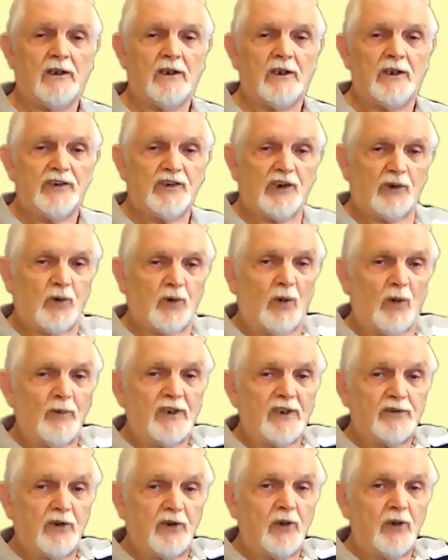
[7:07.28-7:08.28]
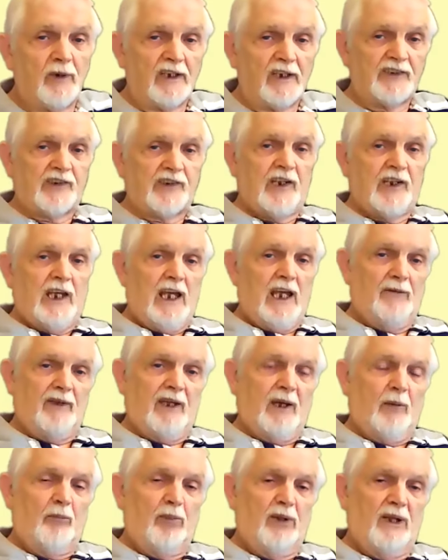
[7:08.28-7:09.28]
So what we do is, if we
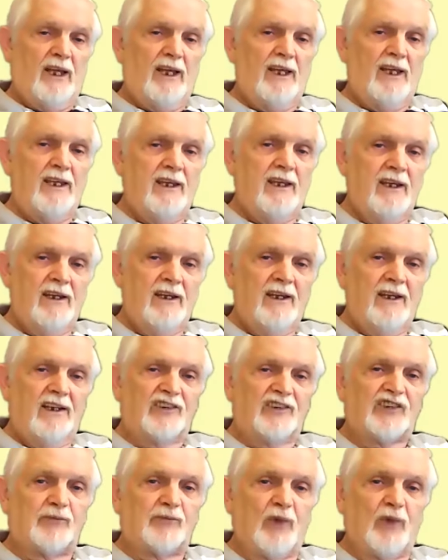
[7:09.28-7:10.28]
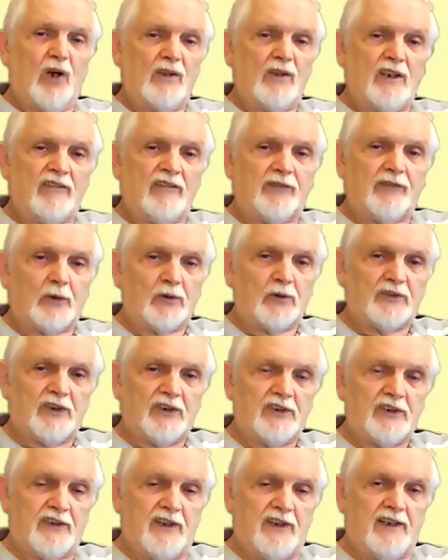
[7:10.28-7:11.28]
apply a smaller
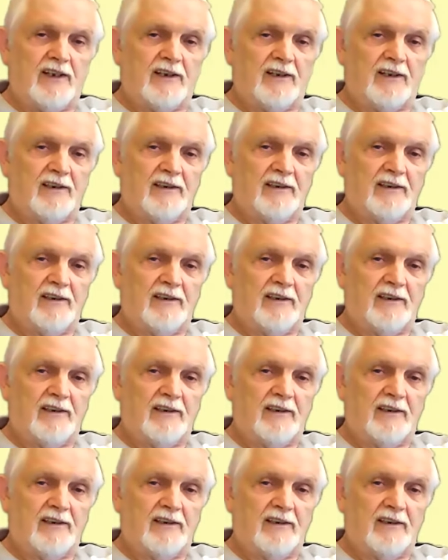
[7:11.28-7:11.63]
voltage there,